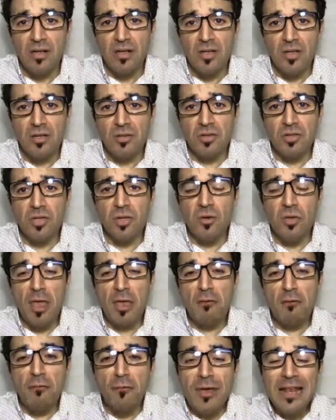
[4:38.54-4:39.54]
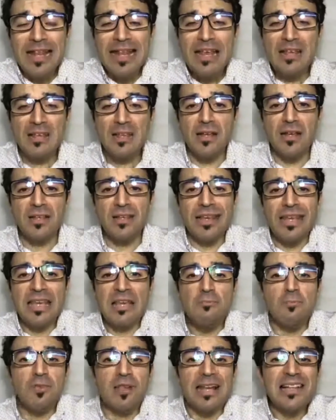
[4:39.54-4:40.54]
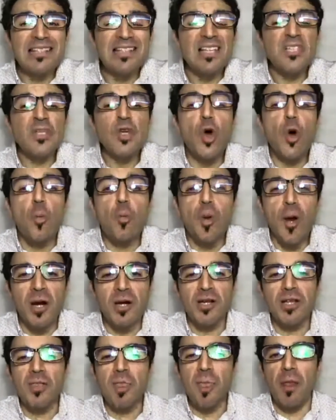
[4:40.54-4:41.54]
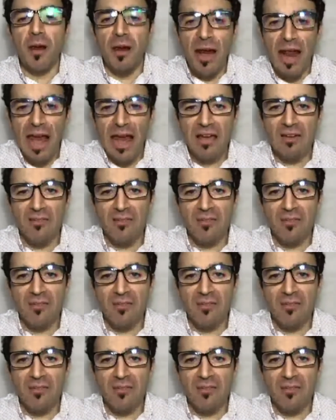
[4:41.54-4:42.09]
So they feel like hemodialysis governing their life.